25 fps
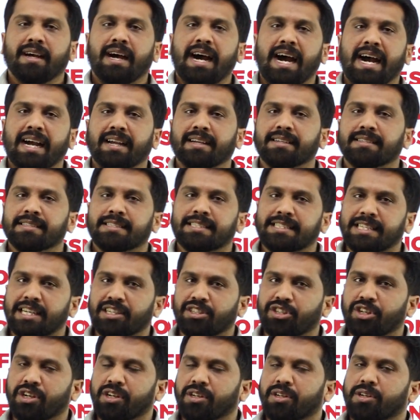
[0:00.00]
and
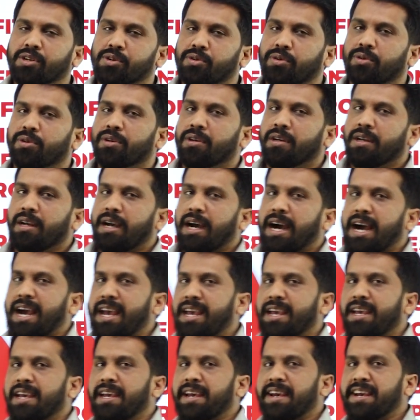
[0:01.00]
session two,
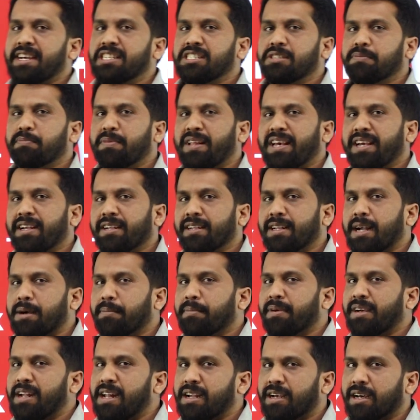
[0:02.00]
I explained the
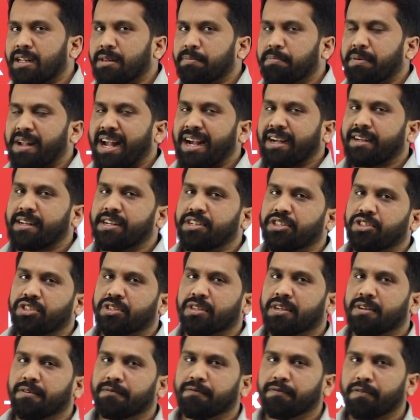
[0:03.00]
medical
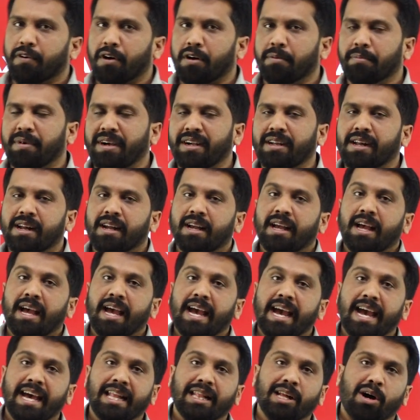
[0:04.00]
practitioner format
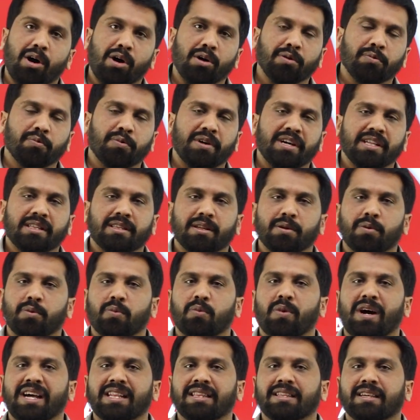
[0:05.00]
along with
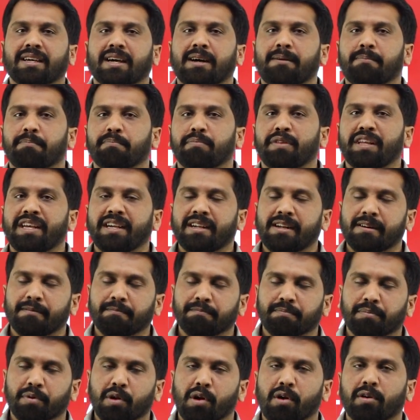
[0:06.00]
one complete
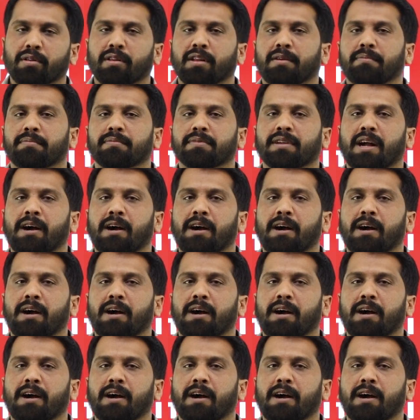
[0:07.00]
problem.